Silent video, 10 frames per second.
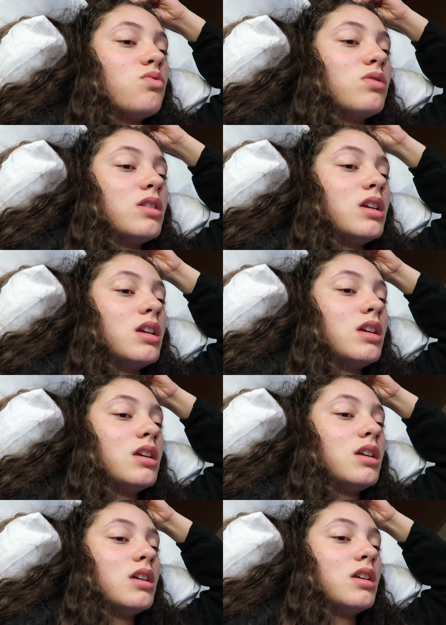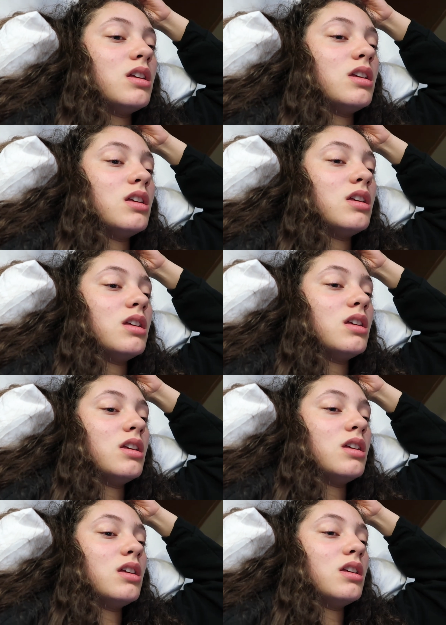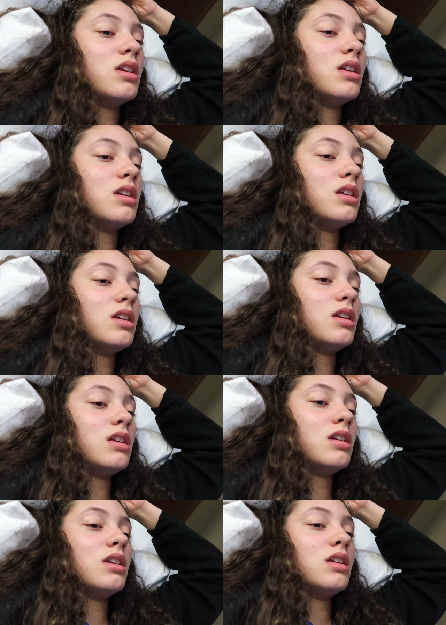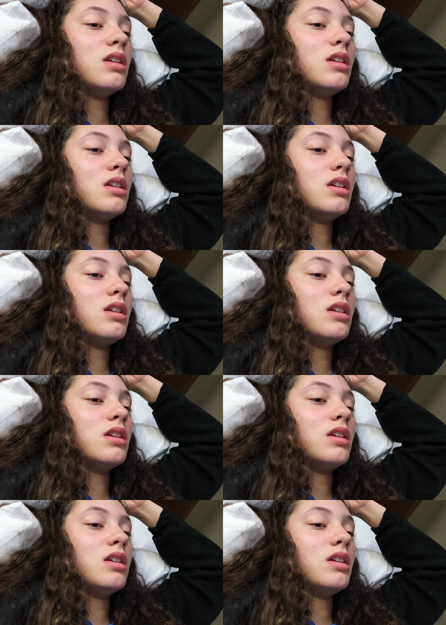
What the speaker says: [no speech]